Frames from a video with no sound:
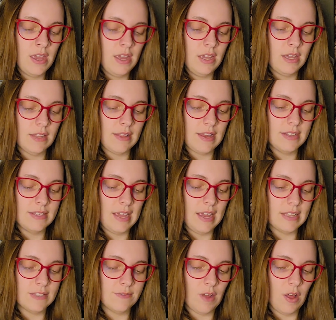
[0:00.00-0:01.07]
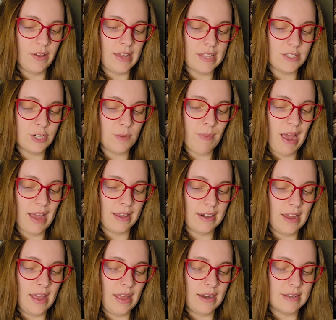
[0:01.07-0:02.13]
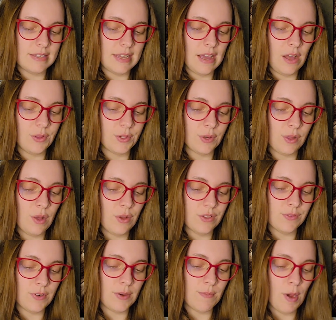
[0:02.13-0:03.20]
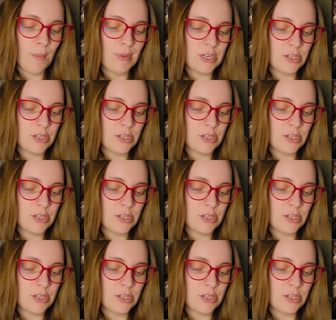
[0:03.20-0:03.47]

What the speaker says: He let his hands fall against her back and head as he held her close for a moment,